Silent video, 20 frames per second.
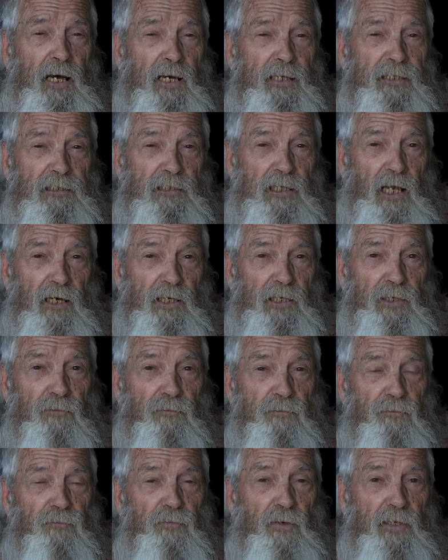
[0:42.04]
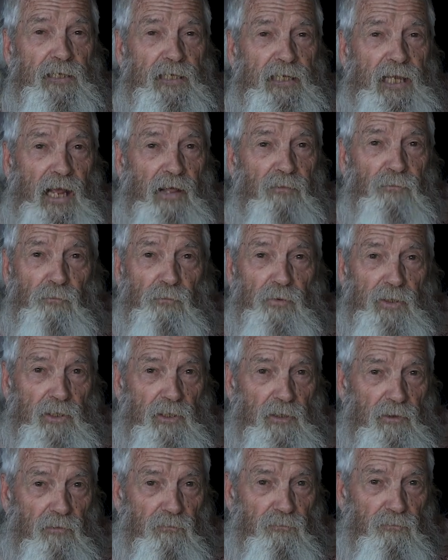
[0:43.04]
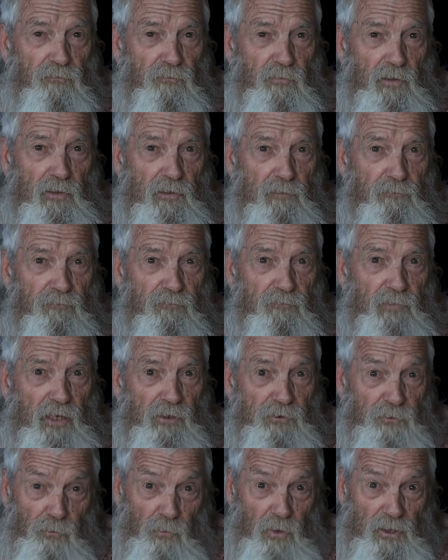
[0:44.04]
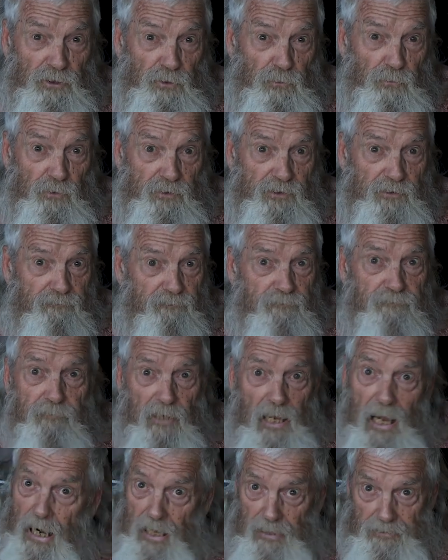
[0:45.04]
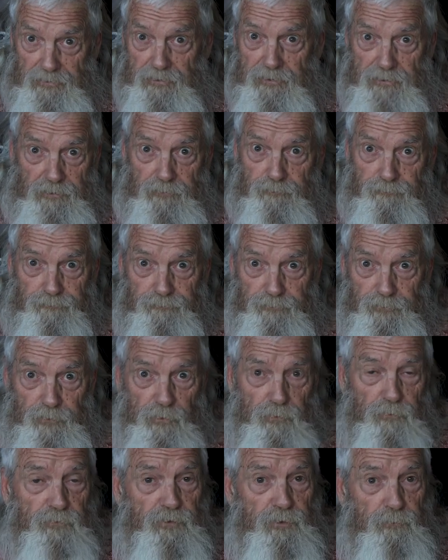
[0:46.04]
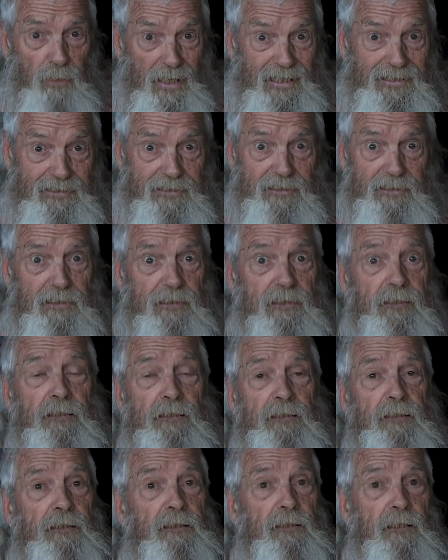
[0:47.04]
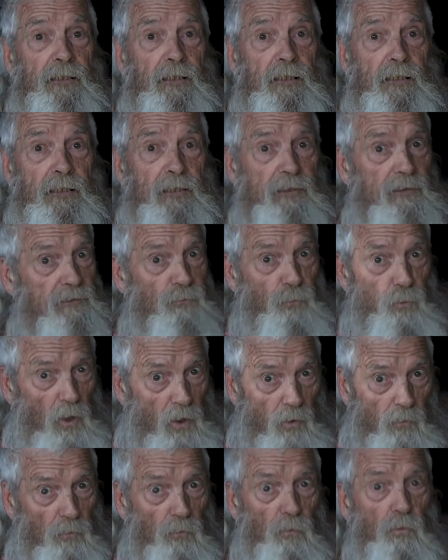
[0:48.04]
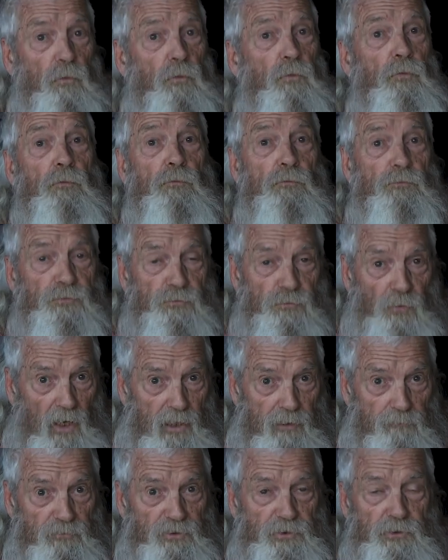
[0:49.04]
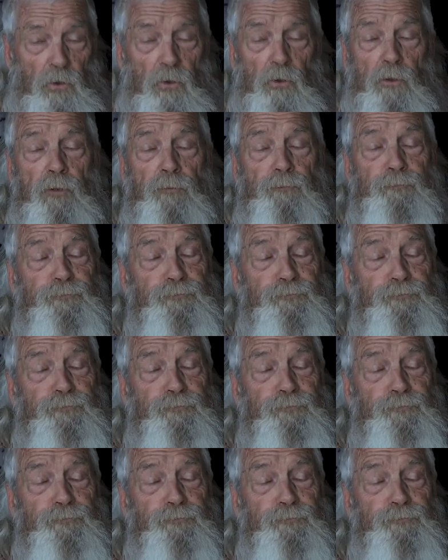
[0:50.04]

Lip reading: a kind of a gathering of undergraduate arts, you know, debating, choral, dram soc,